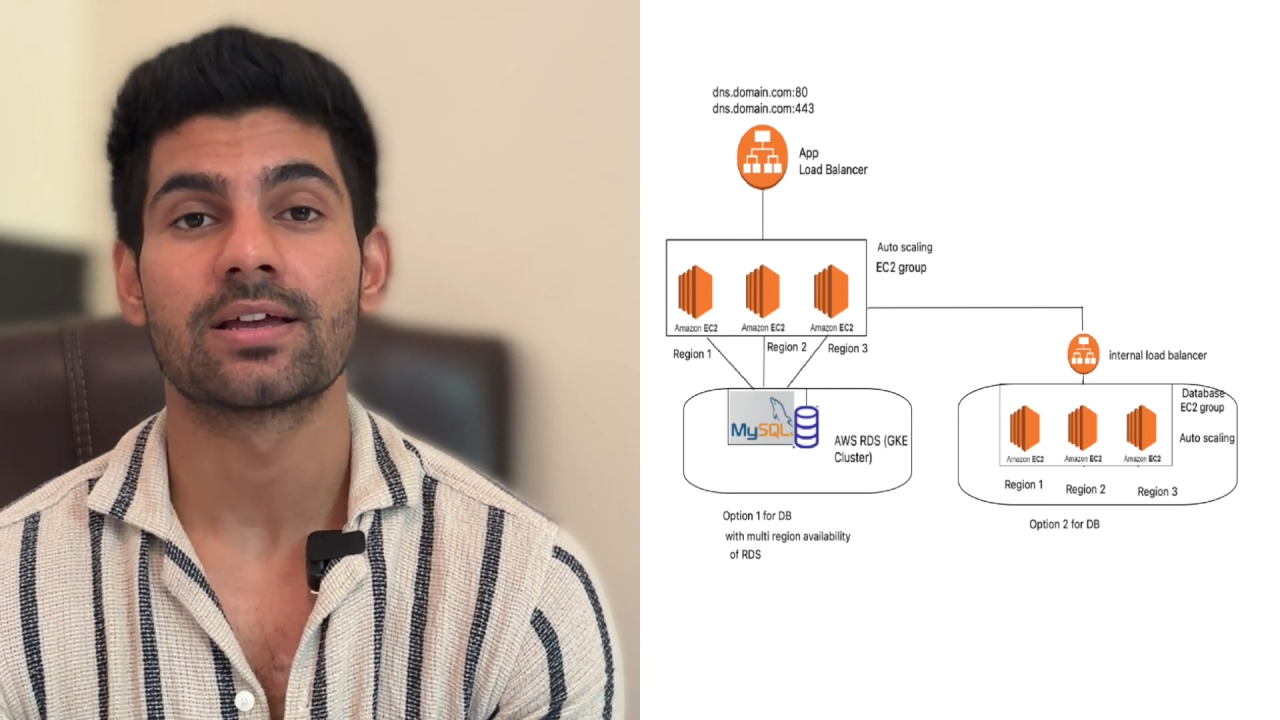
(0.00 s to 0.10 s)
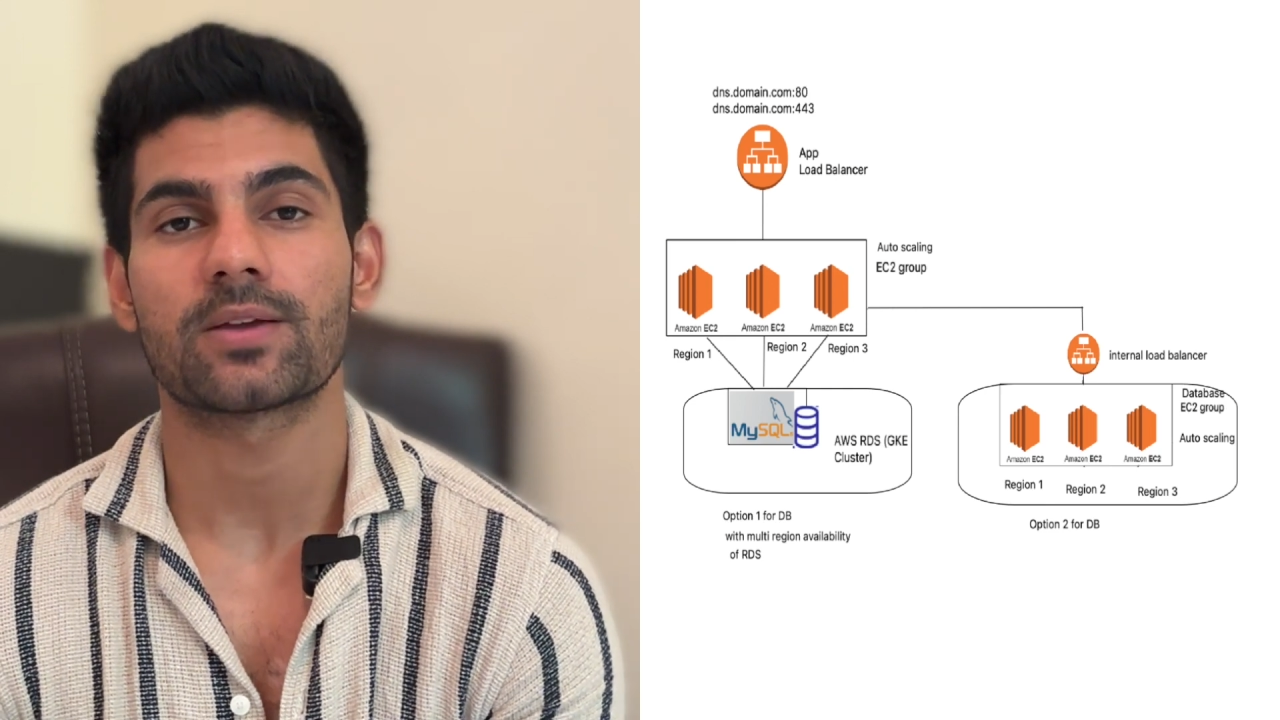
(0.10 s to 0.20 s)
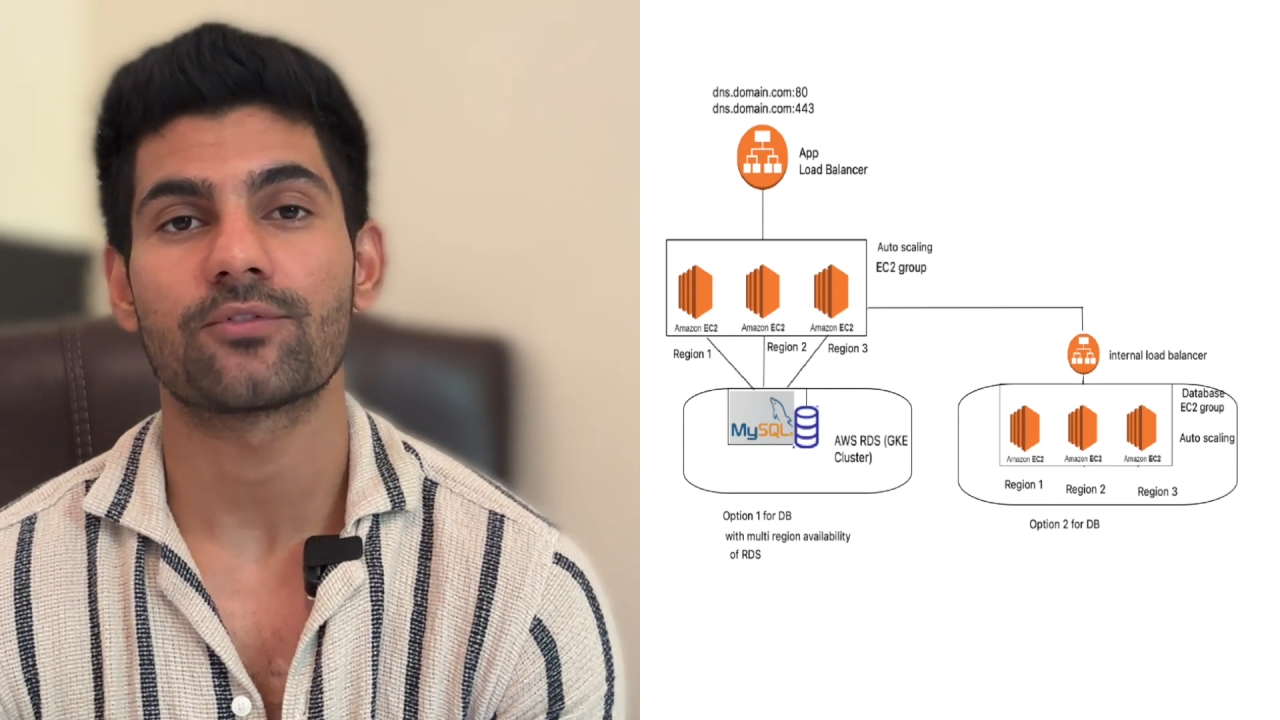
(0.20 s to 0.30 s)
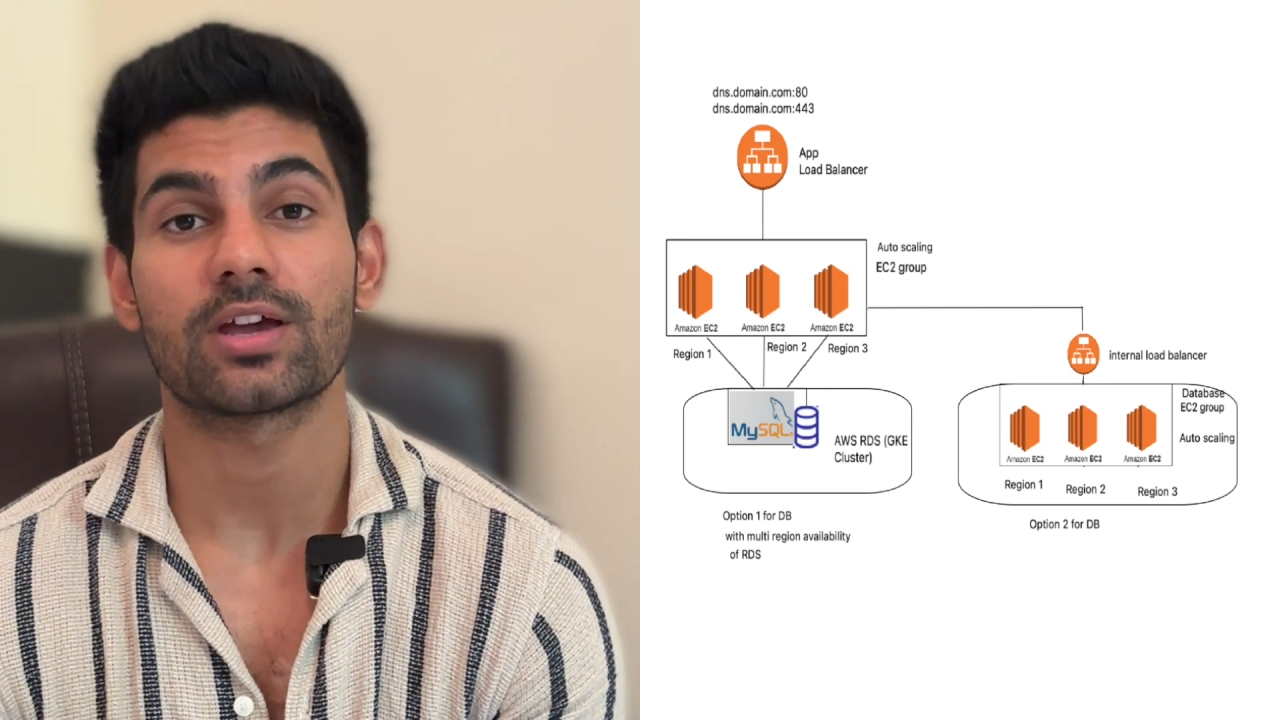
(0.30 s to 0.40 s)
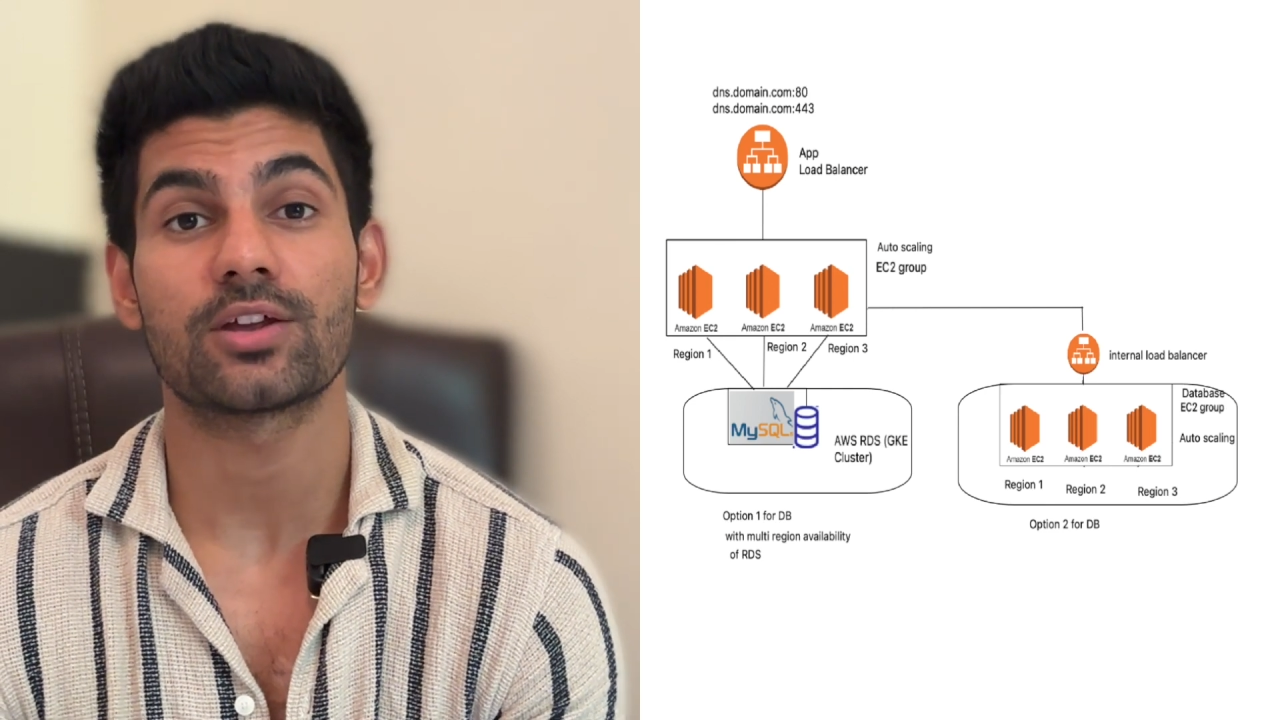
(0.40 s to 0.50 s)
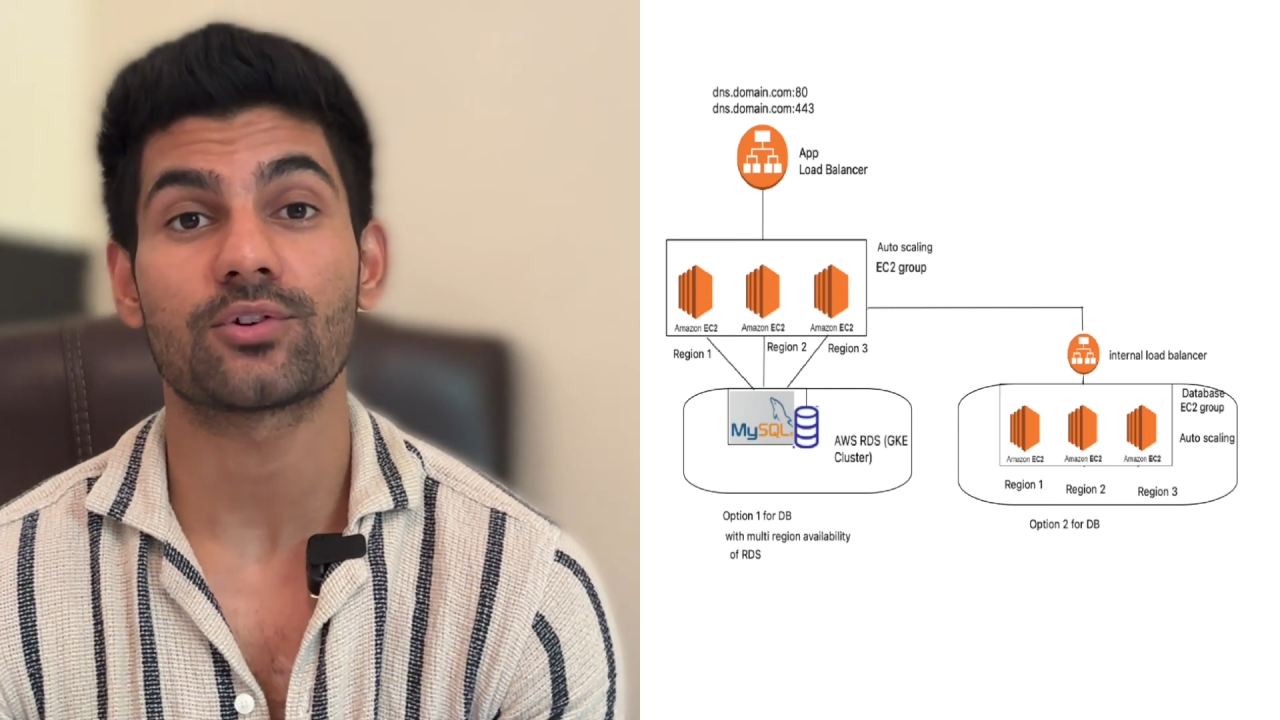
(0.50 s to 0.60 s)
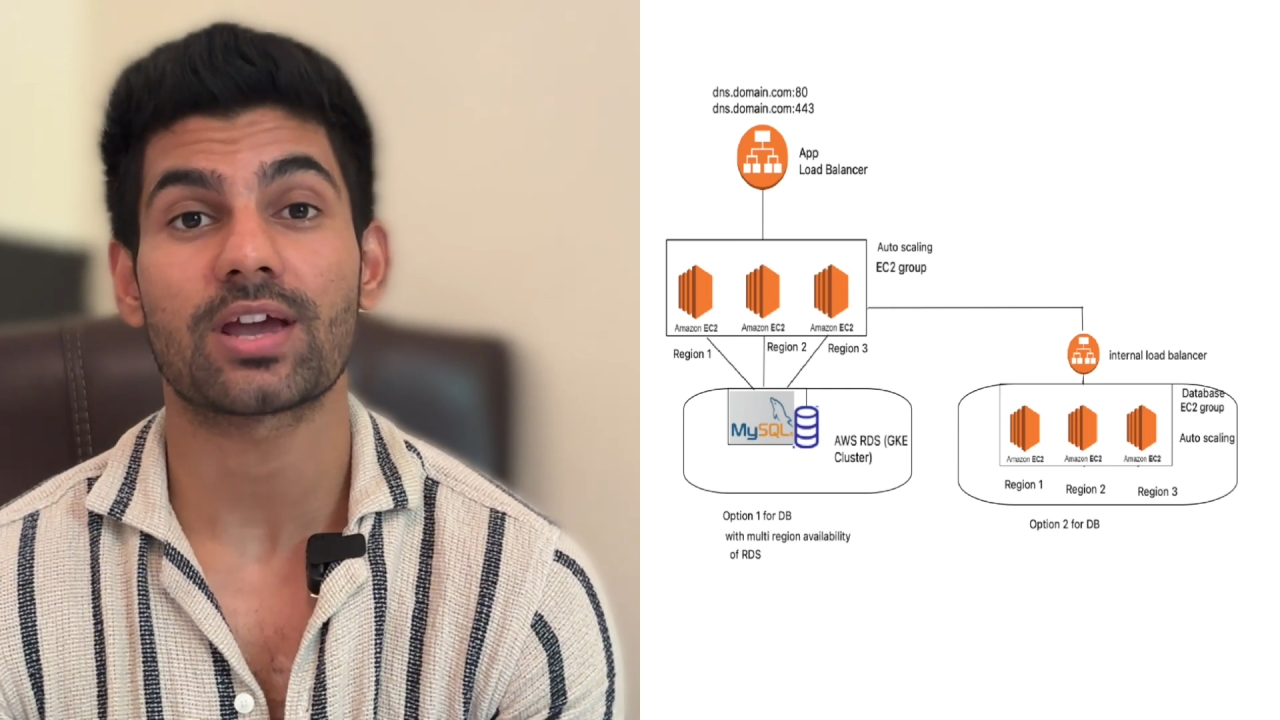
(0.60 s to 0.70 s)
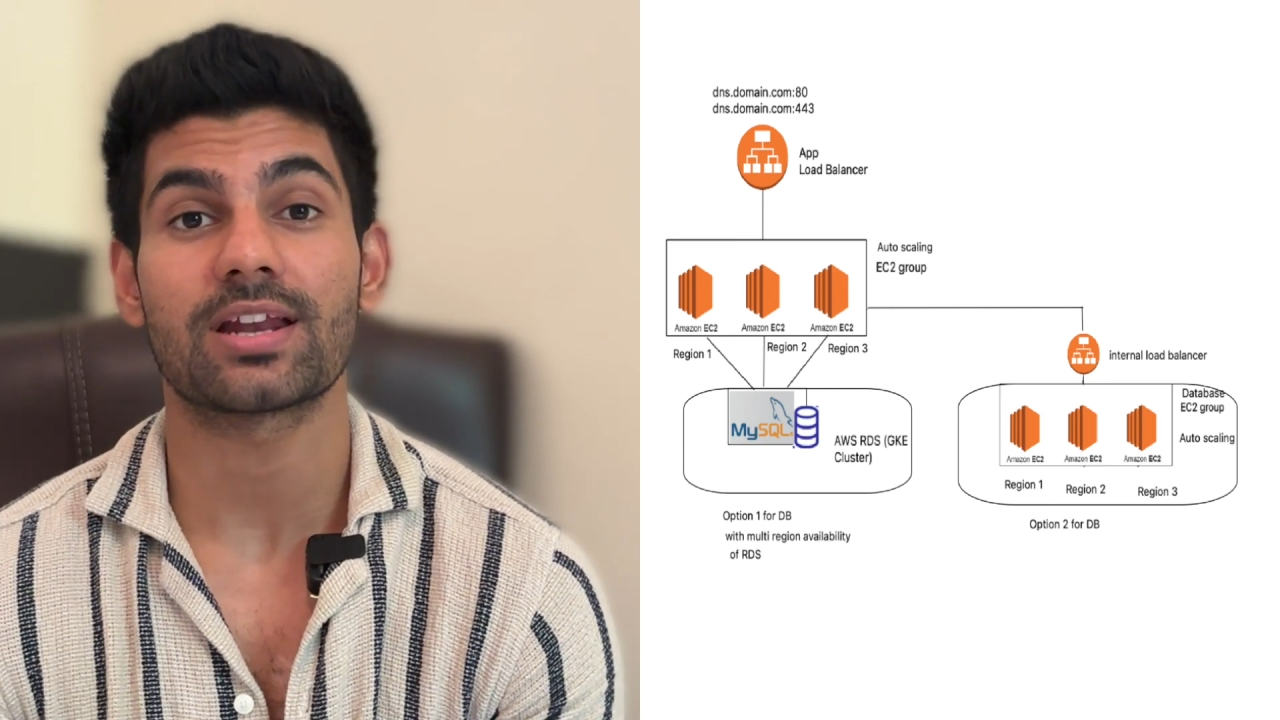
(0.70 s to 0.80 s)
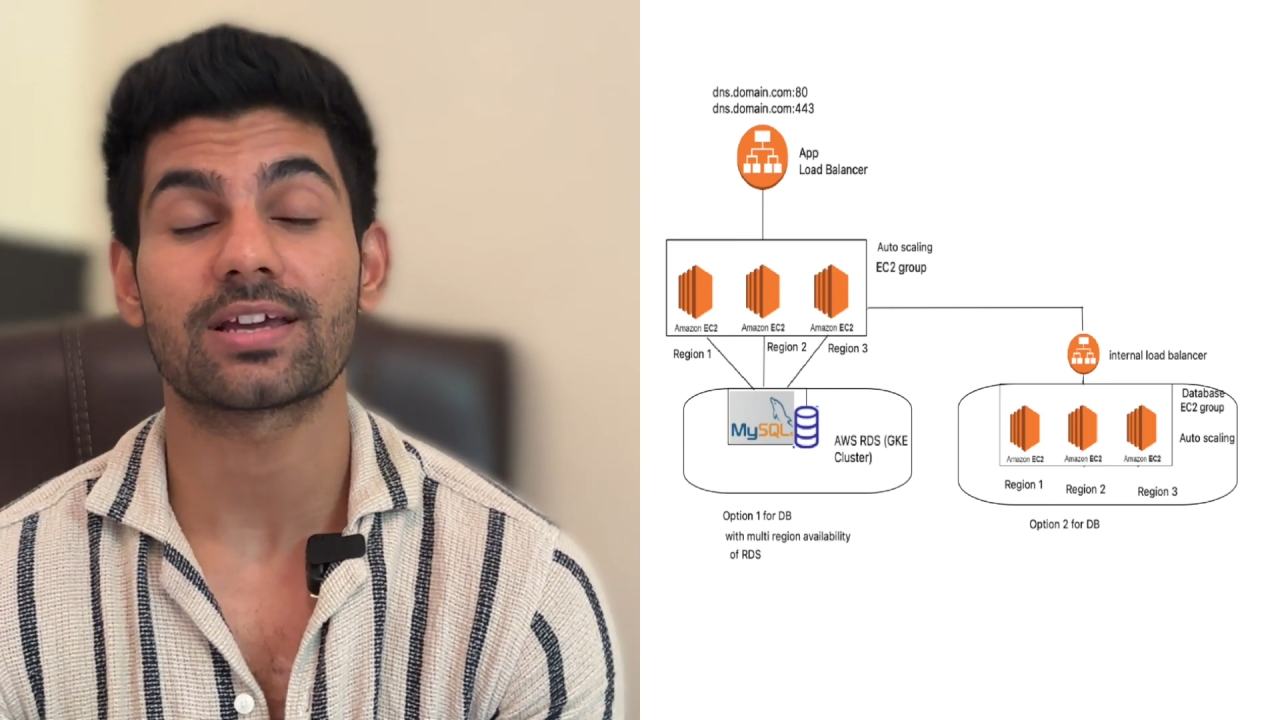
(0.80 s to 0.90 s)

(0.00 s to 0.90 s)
where you can